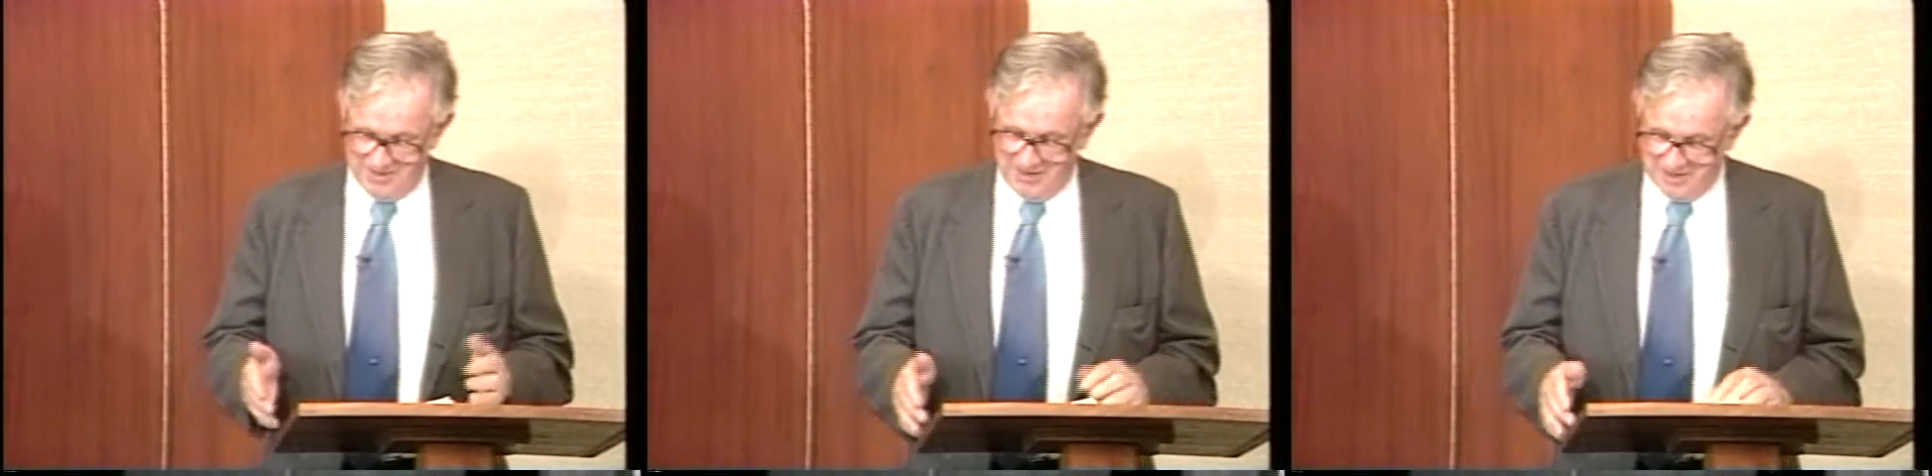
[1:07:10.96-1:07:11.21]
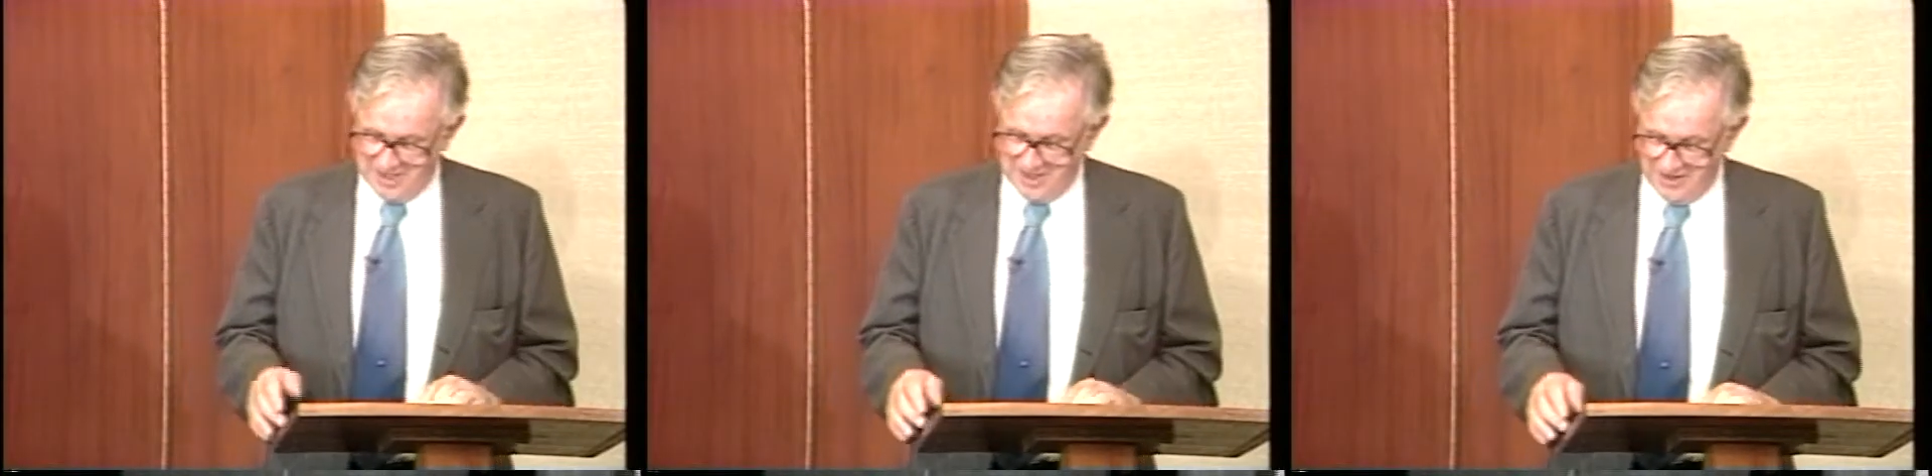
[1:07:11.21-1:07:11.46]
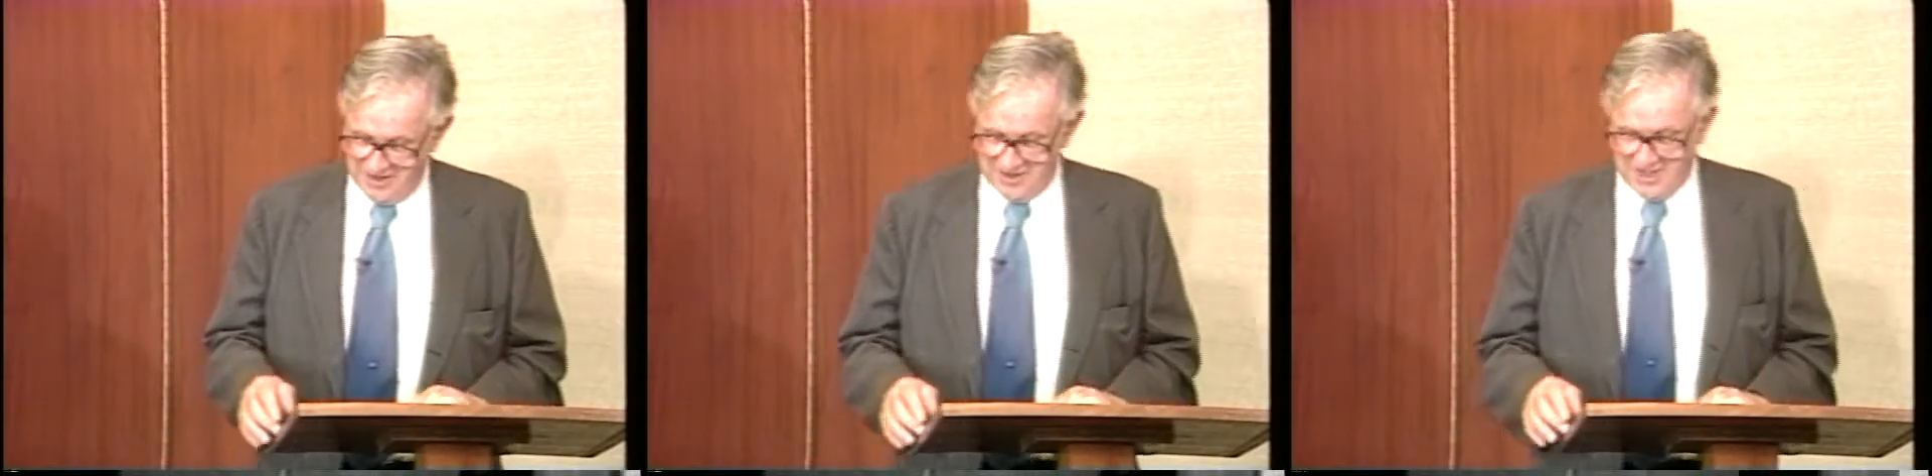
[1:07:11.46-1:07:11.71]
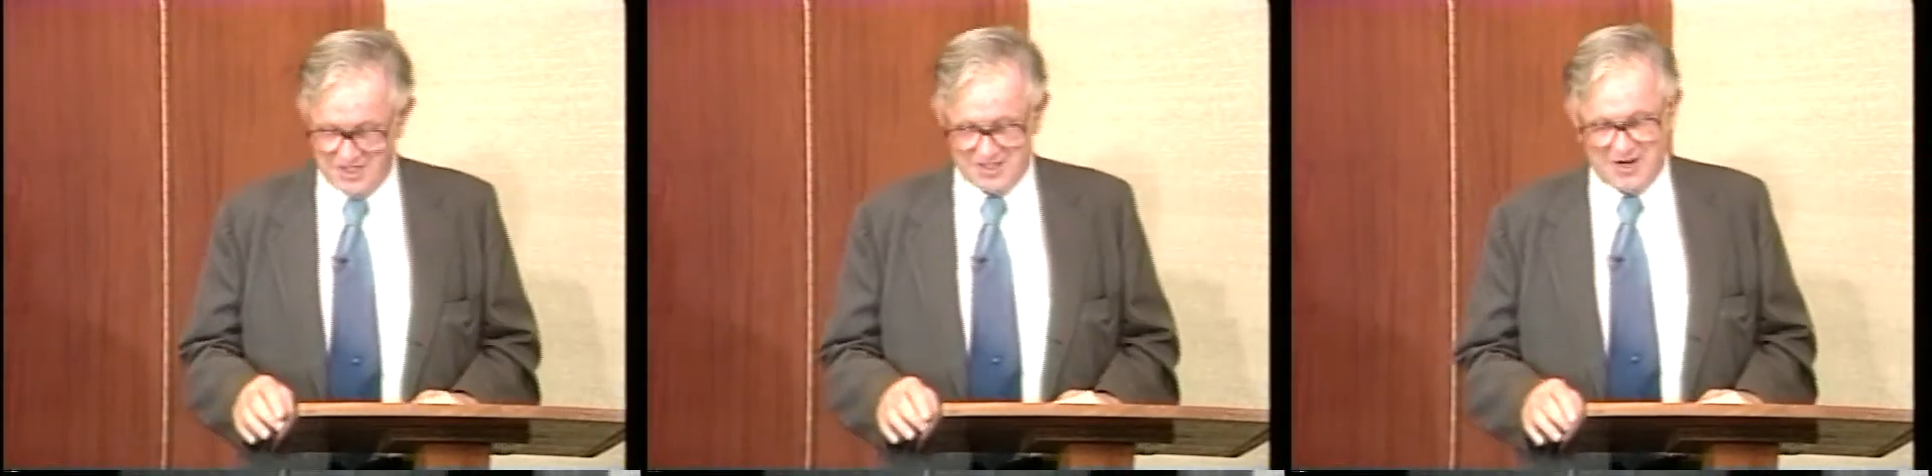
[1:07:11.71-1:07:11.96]
way it was done in
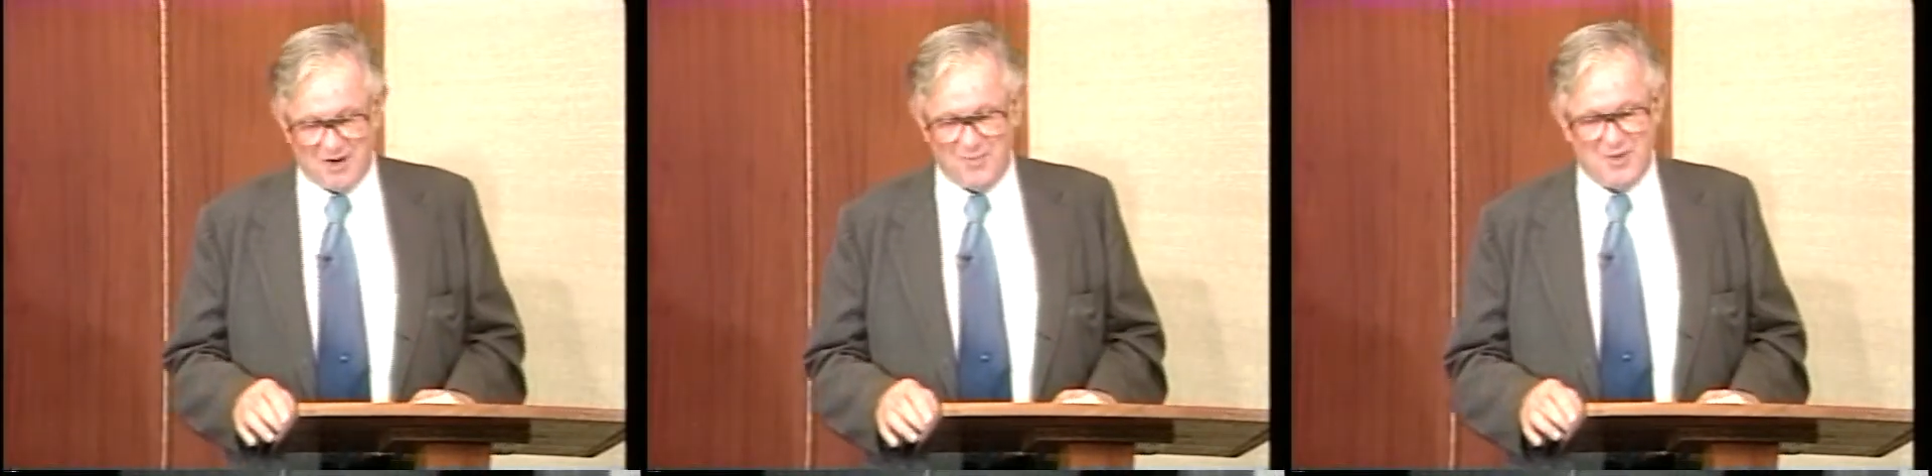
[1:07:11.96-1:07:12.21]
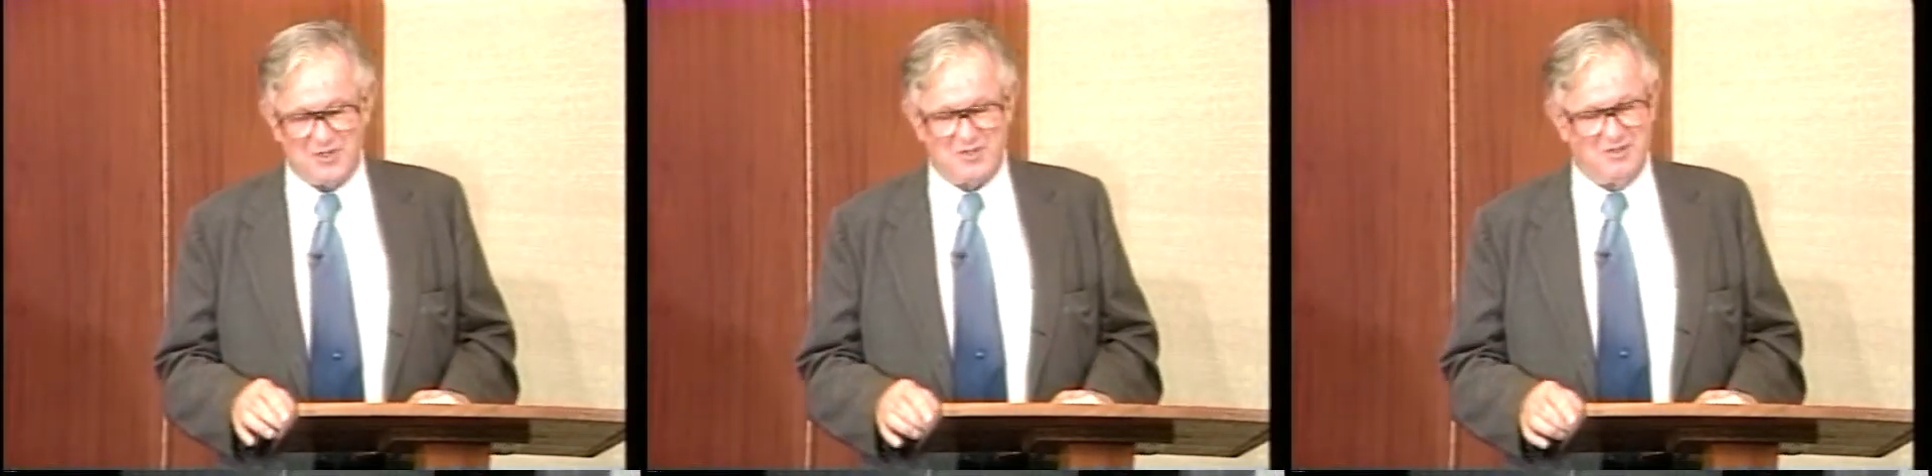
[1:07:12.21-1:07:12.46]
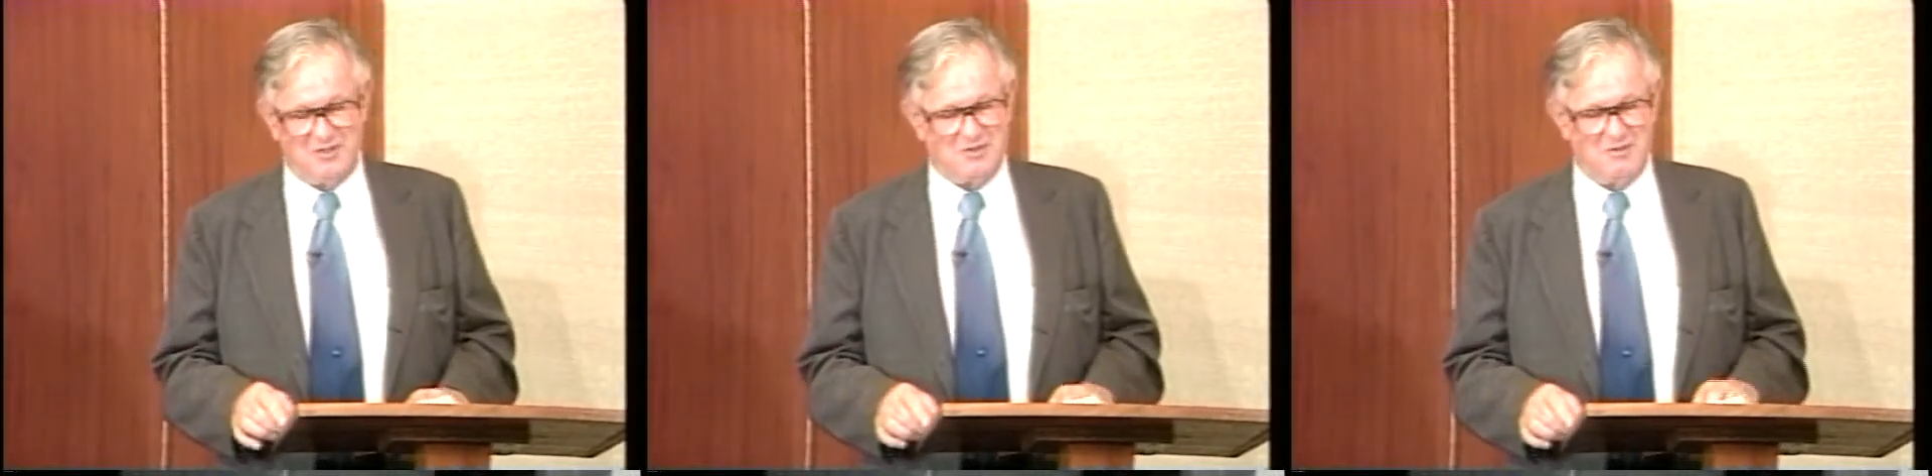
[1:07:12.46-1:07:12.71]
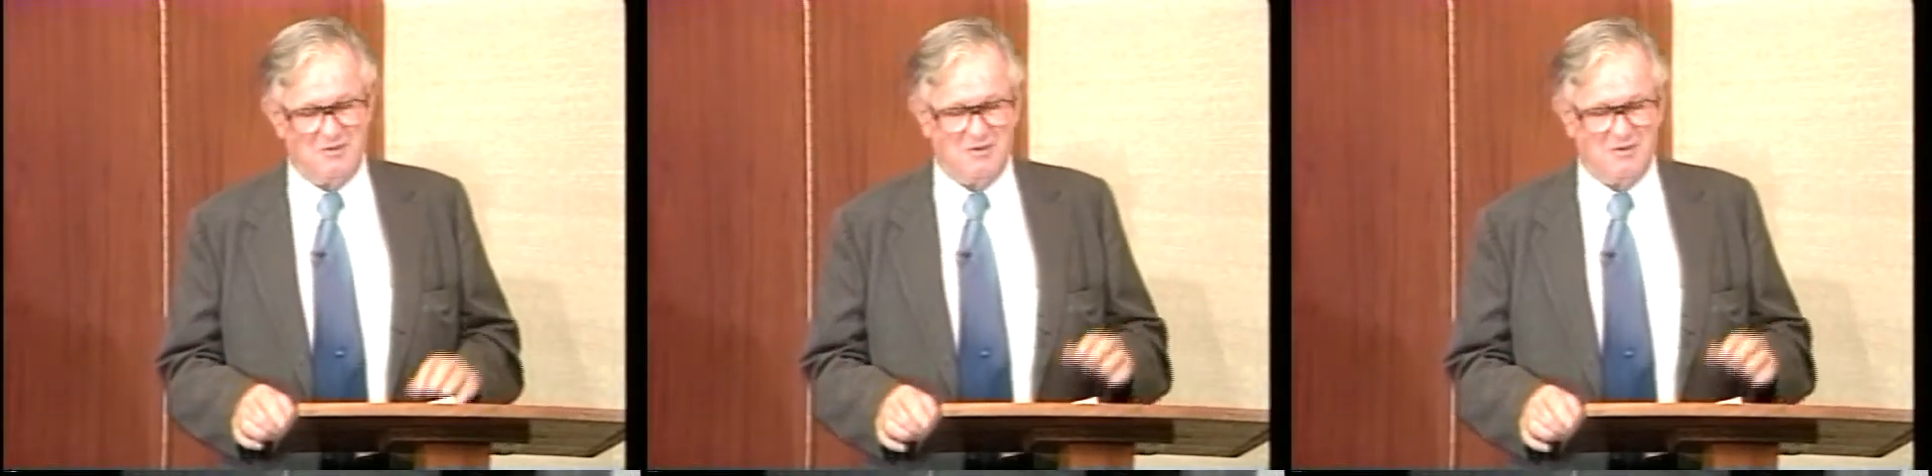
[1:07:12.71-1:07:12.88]
those days. Carl Pearson used to